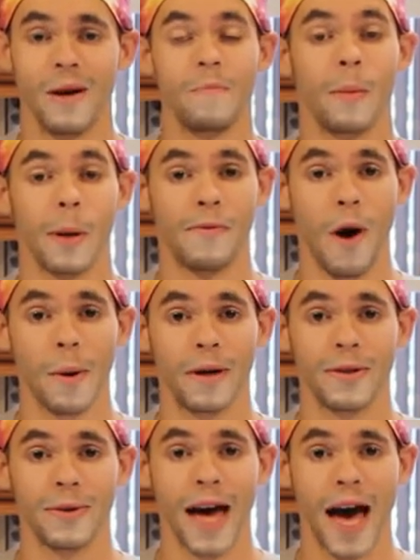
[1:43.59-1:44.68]
But before we
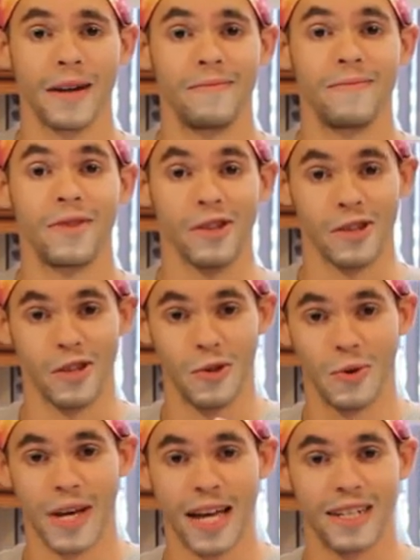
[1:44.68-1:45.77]
do that, you
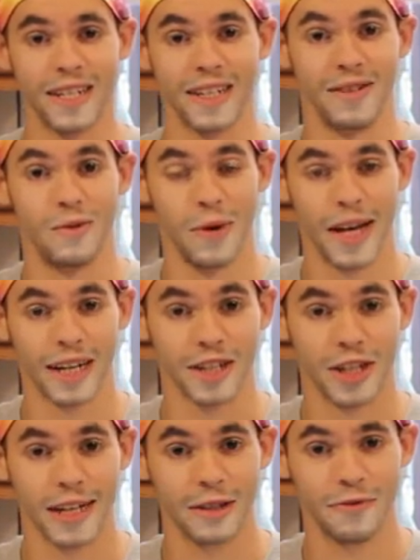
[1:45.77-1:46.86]
guessed it, we gotta
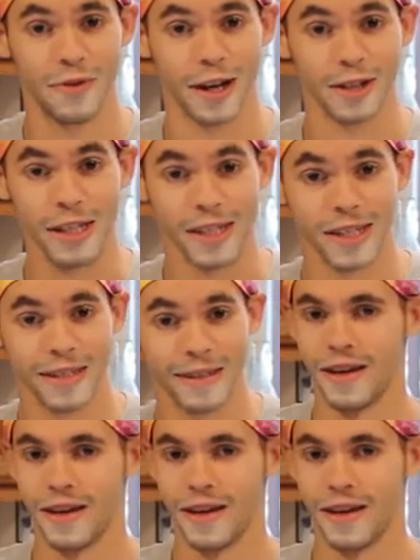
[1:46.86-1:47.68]
check the freshness.